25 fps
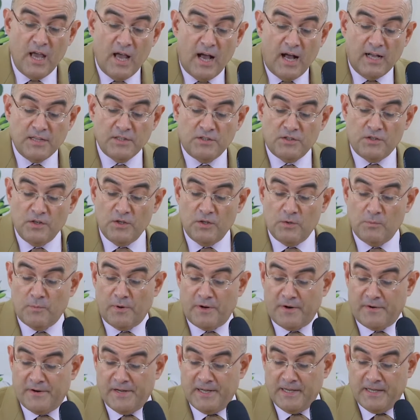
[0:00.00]
and
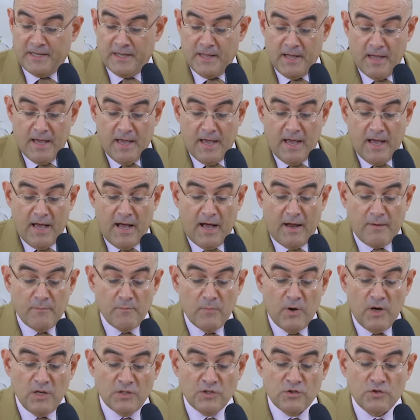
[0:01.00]
childbearing, and
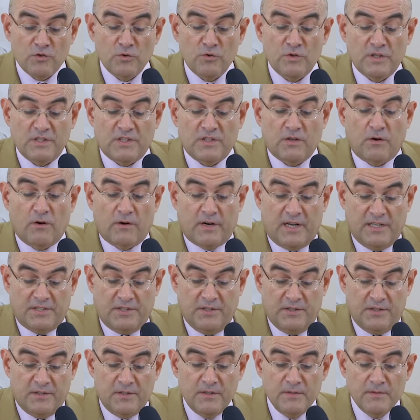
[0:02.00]
much to discourage
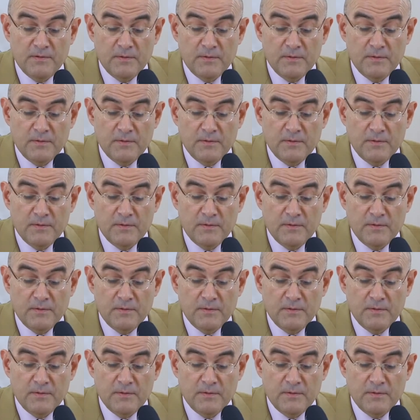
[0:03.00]
it.